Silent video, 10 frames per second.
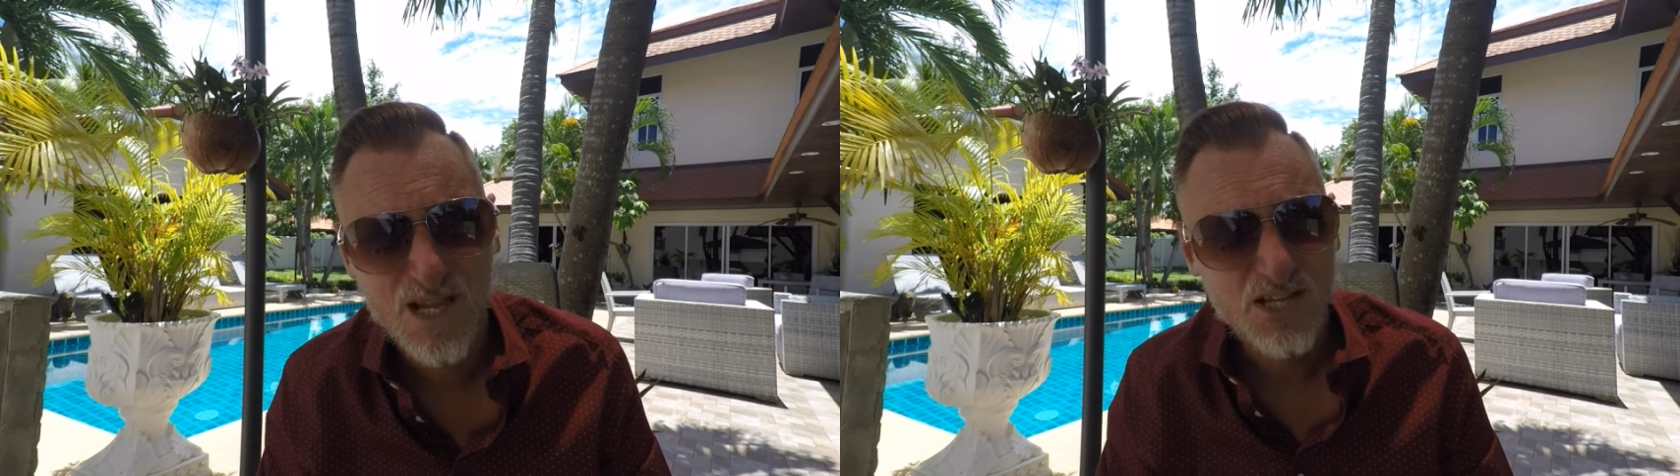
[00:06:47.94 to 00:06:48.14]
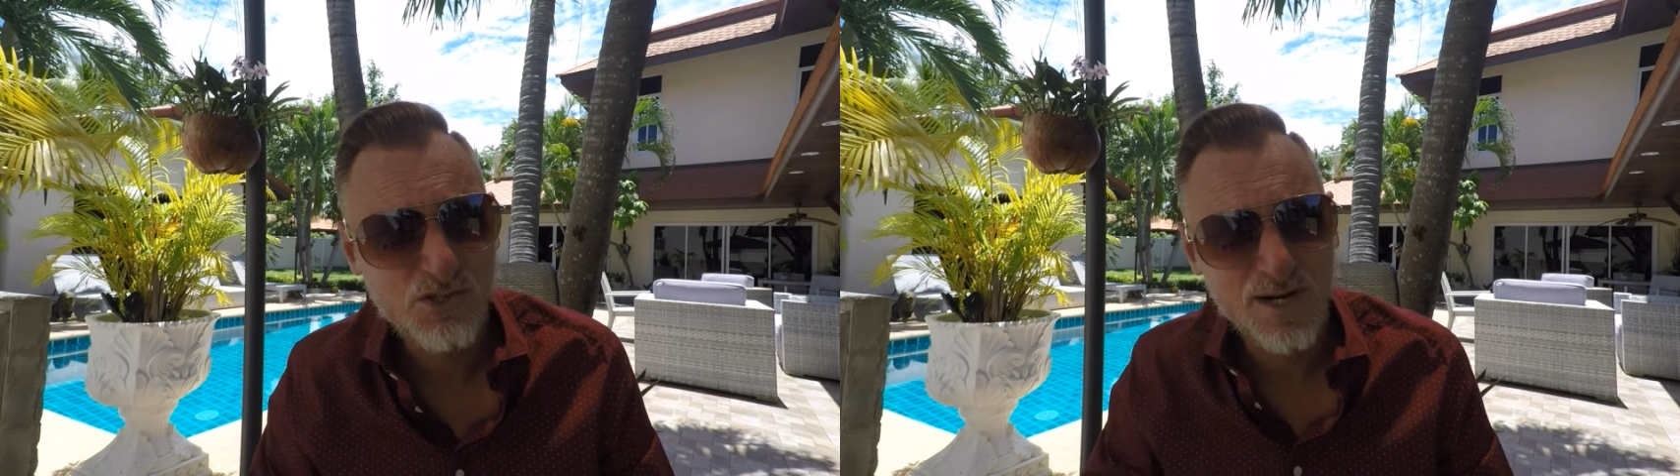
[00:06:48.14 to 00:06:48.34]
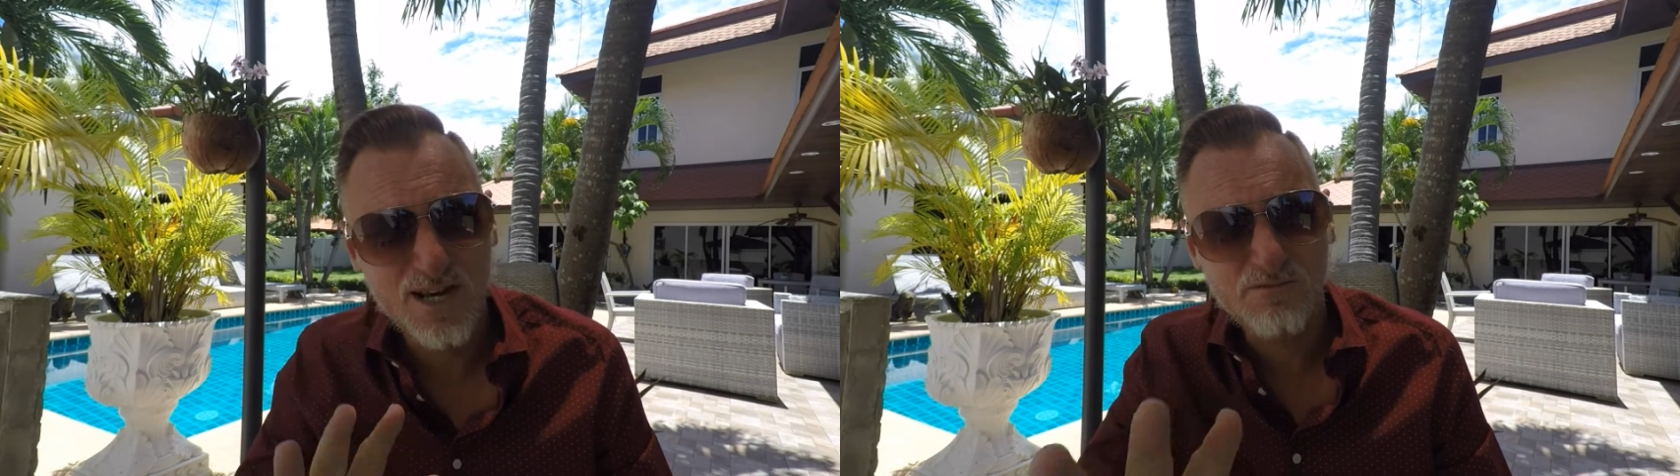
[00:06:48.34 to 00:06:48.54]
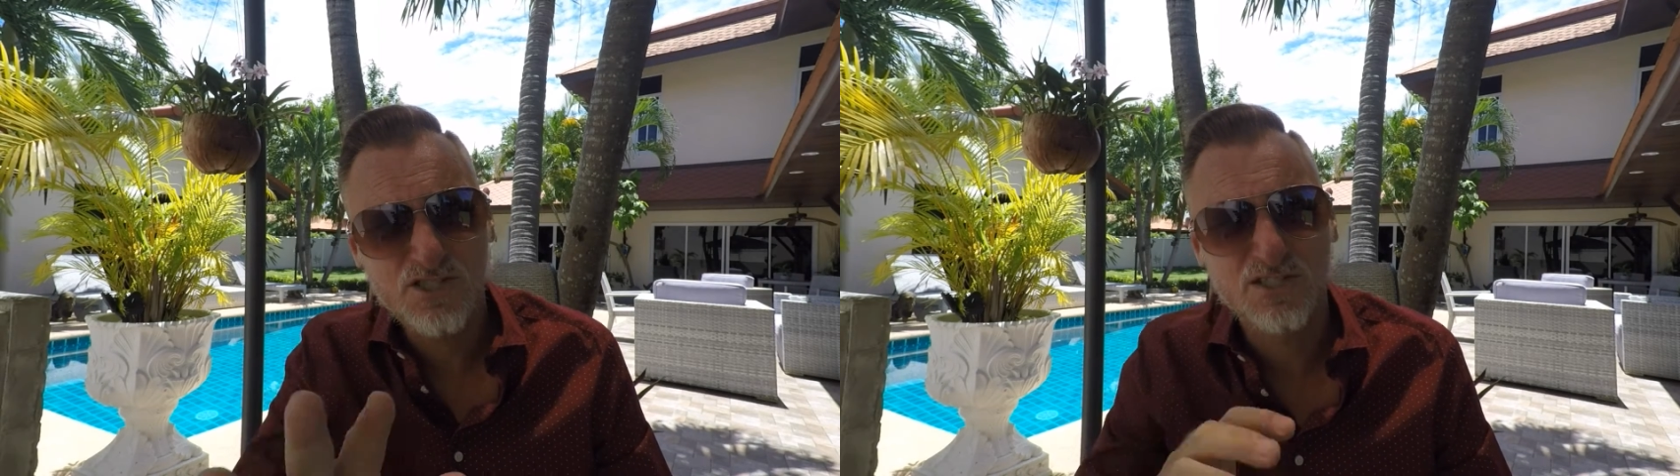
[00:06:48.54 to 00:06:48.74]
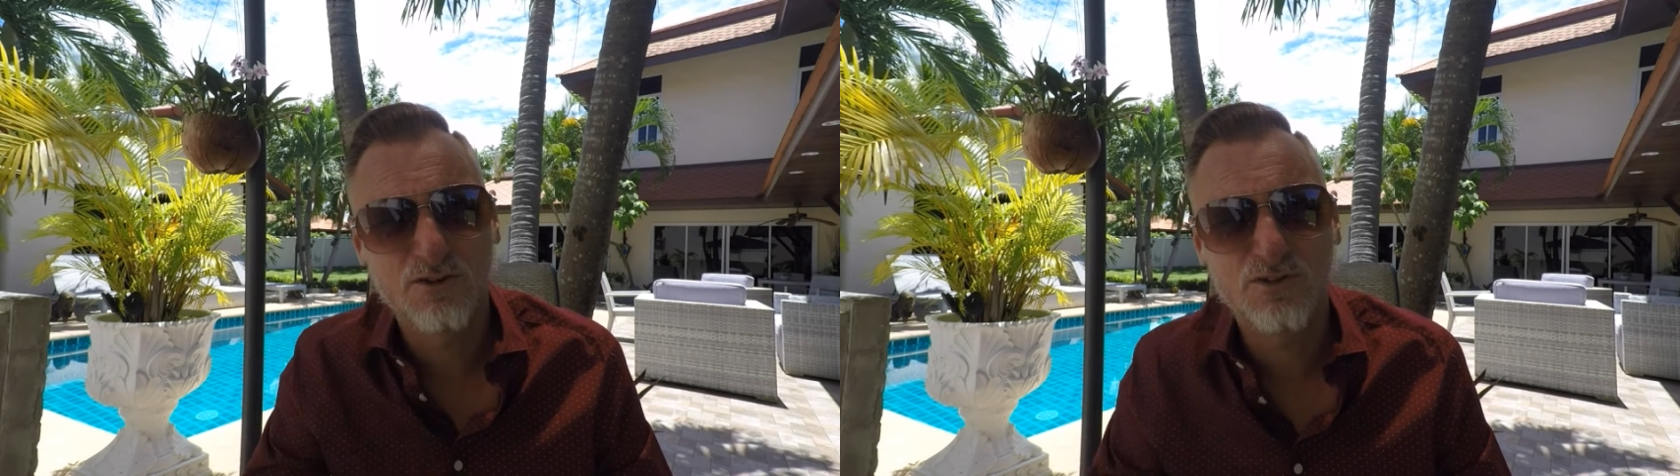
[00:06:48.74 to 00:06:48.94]
So I'd love
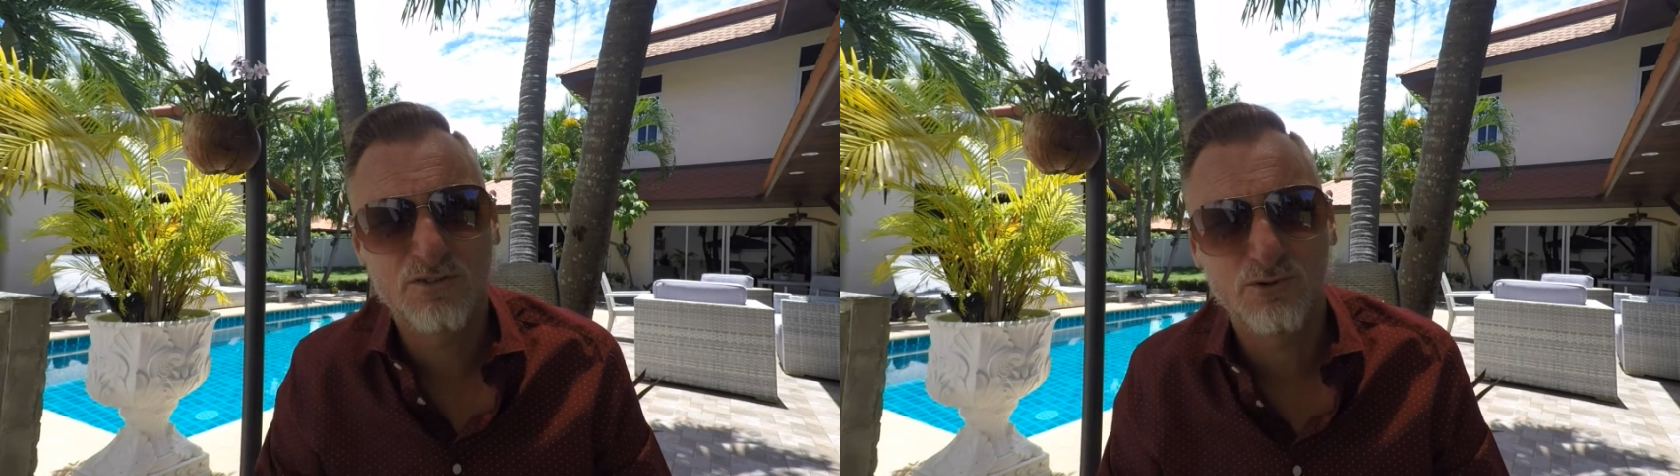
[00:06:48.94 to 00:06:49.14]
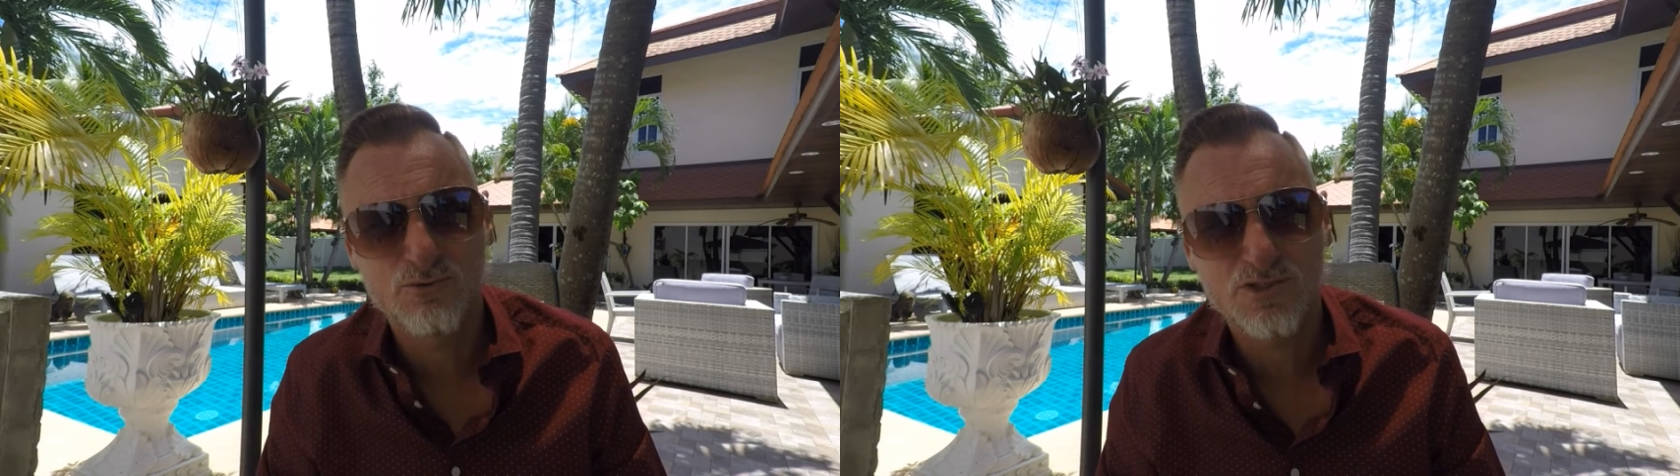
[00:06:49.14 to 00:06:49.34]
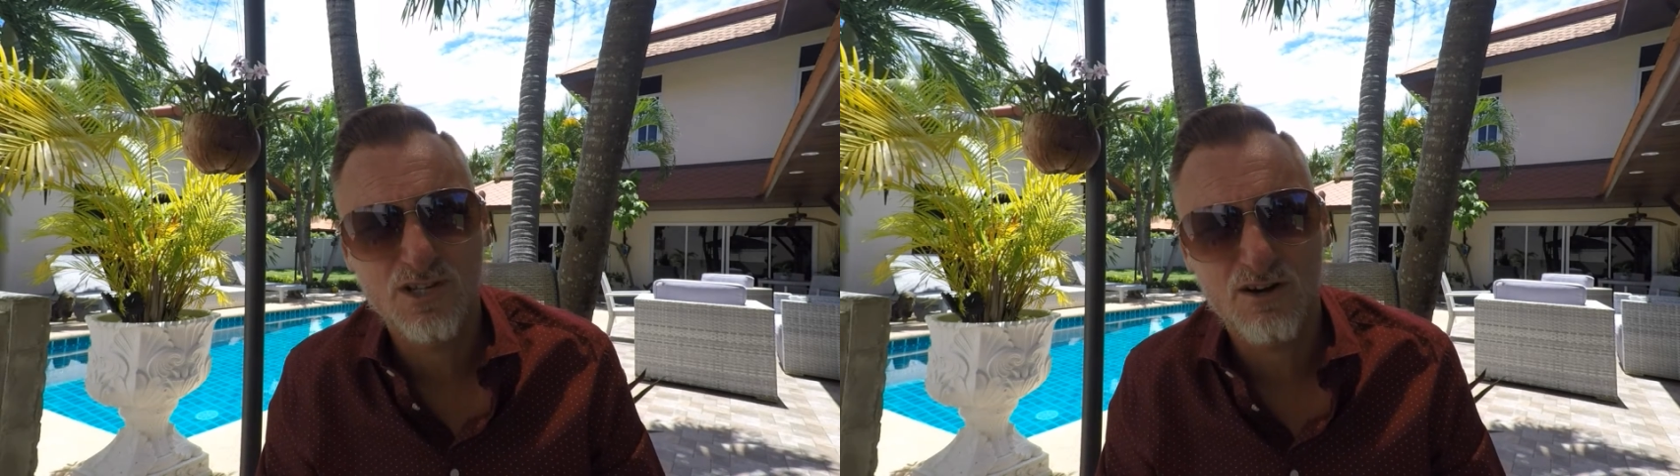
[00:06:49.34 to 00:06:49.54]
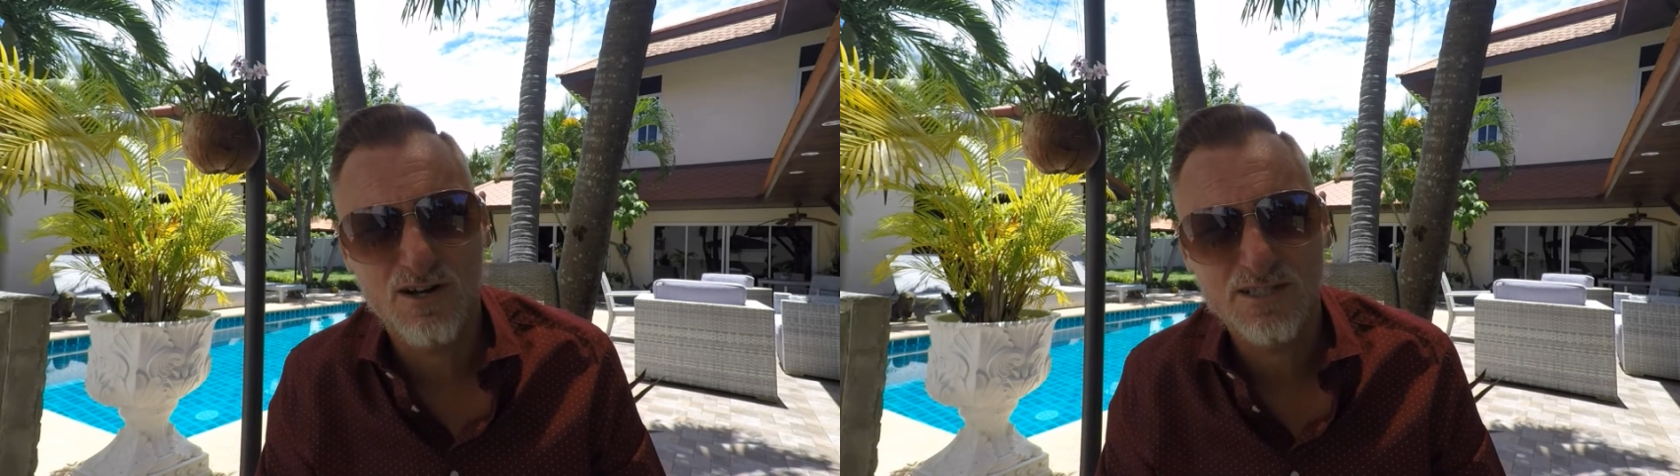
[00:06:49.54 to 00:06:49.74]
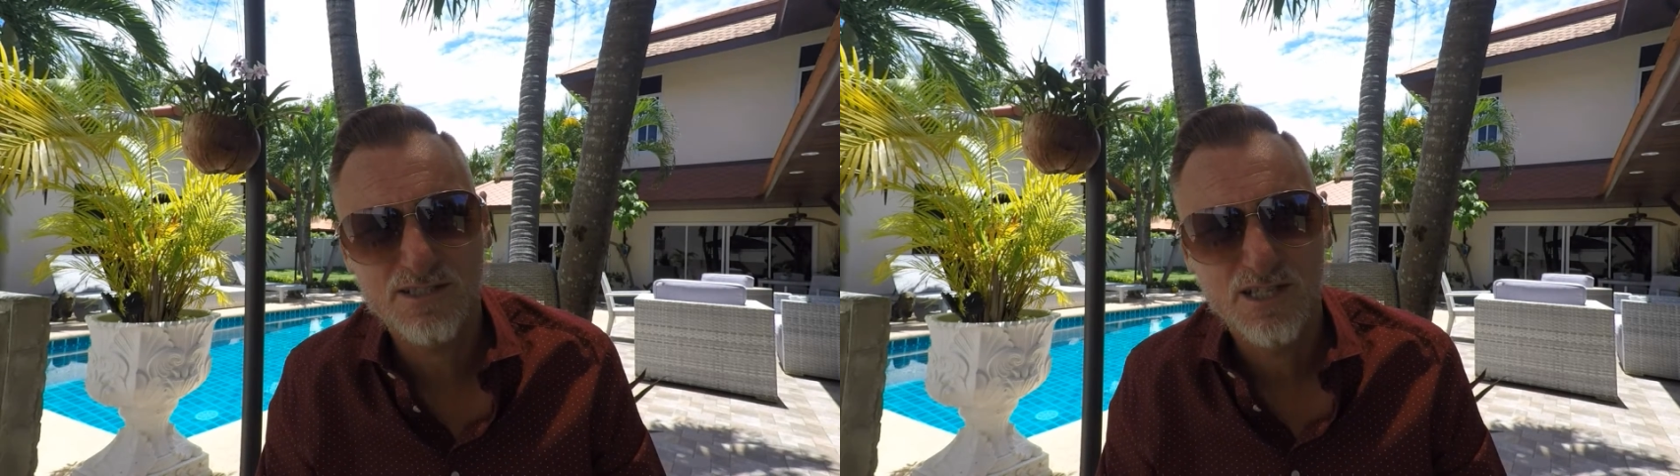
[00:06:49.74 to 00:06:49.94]
to know your thoughts,
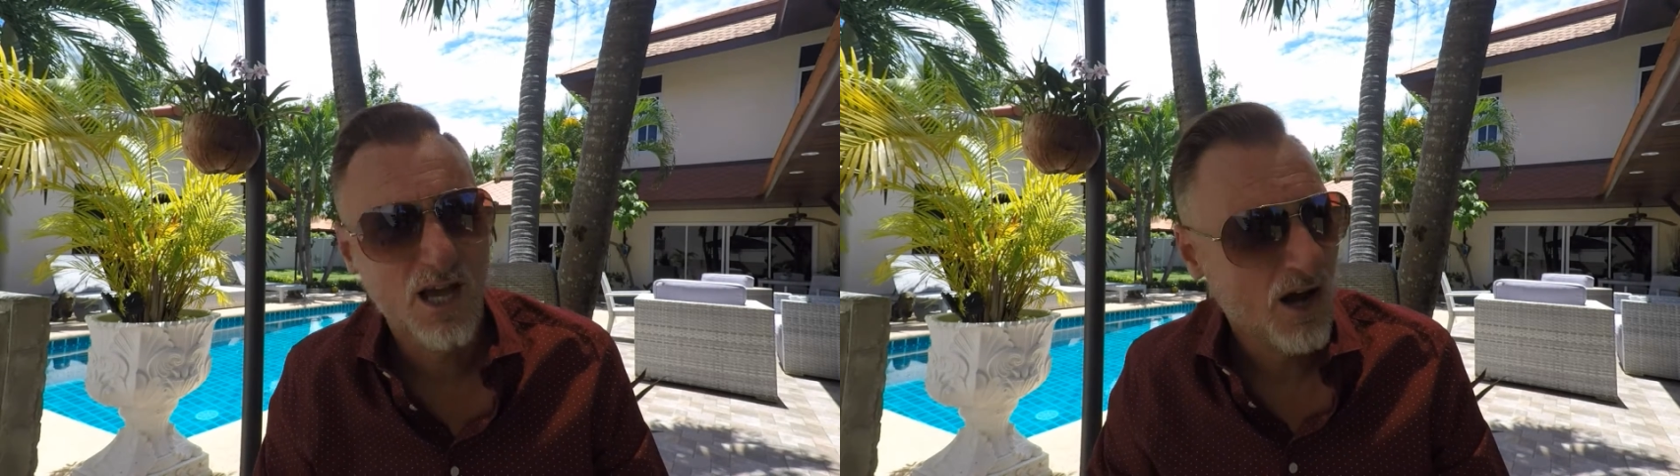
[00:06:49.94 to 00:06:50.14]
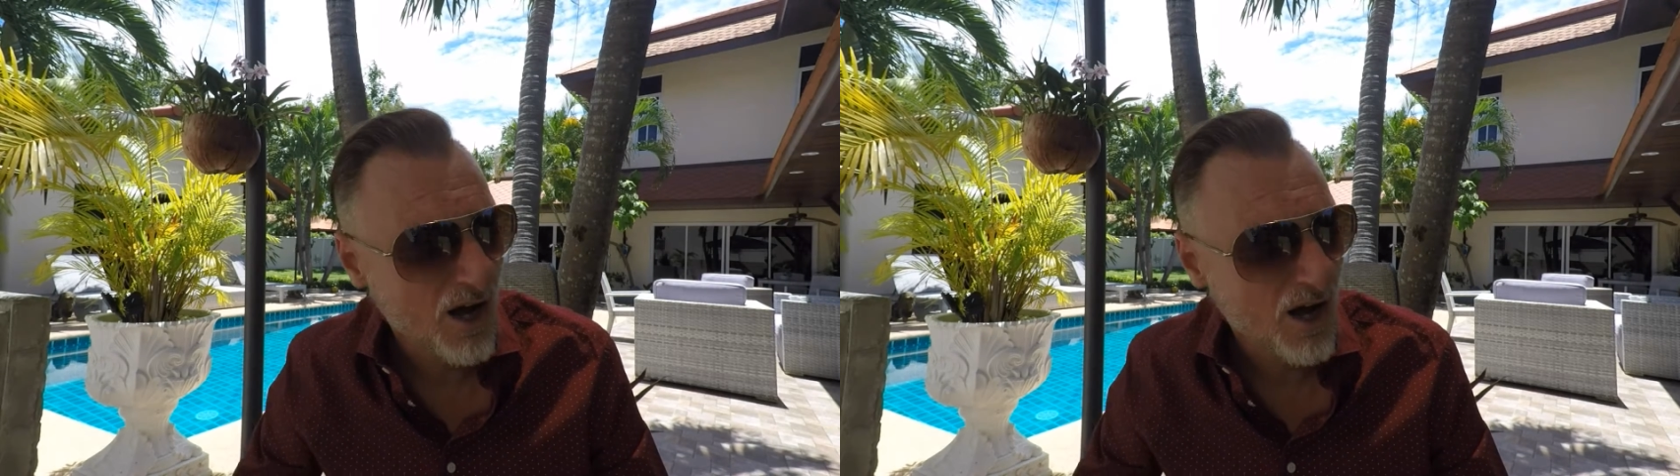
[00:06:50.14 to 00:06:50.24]
guys.